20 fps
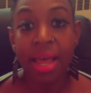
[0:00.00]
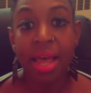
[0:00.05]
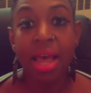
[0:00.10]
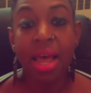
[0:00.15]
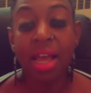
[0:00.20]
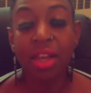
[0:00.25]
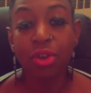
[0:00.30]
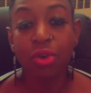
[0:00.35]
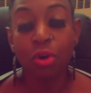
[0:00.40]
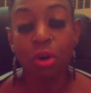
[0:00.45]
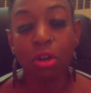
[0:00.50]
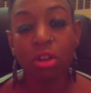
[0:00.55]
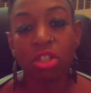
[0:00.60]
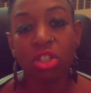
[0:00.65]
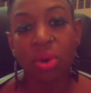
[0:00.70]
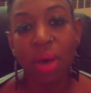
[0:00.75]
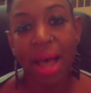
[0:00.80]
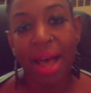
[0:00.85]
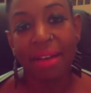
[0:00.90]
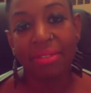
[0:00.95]
and you
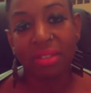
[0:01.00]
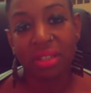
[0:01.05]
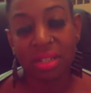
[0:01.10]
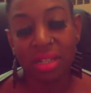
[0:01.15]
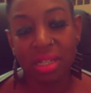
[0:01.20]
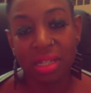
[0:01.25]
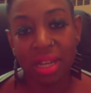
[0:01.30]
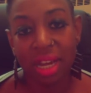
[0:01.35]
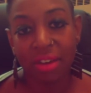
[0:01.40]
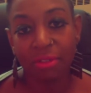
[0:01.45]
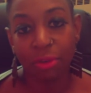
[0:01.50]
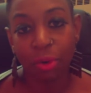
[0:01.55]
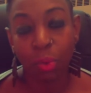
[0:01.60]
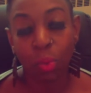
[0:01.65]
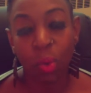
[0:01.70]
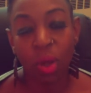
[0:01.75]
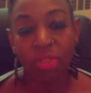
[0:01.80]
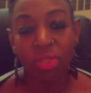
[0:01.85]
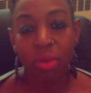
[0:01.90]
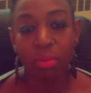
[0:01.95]
also have to decipher
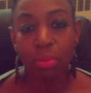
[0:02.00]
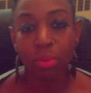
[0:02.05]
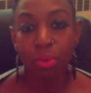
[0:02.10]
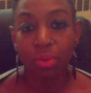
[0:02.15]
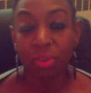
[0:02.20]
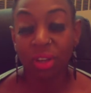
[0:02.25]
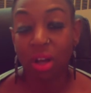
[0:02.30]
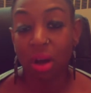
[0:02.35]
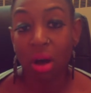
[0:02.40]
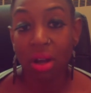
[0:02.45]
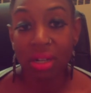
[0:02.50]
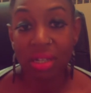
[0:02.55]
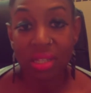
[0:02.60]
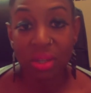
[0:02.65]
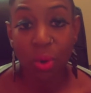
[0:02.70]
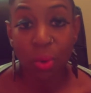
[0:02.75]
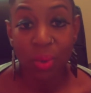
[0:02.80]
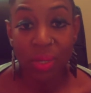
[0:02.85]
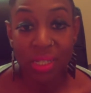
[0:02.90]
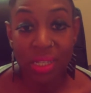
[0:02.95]
what the moving on is
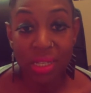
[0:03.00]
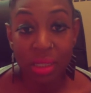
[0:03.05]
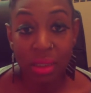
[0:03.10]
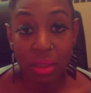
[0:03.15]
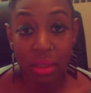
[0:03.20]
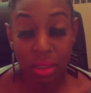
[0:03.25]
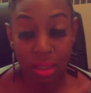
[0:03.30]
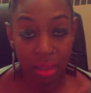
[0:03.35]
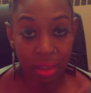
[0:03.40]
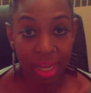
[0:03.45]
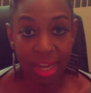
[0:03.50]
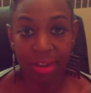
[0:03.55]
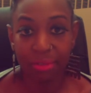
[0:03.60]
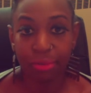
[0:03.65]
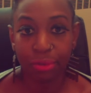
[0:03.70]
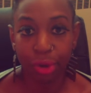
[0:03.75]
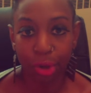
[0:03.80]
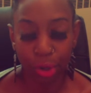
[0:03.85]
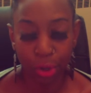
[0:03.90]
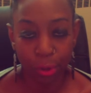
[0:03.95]
going to look like
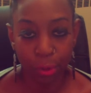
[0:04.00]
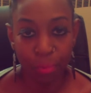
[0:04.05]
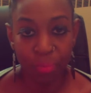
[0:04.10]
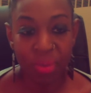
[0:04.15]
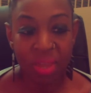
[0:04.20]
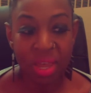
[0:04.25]
for you.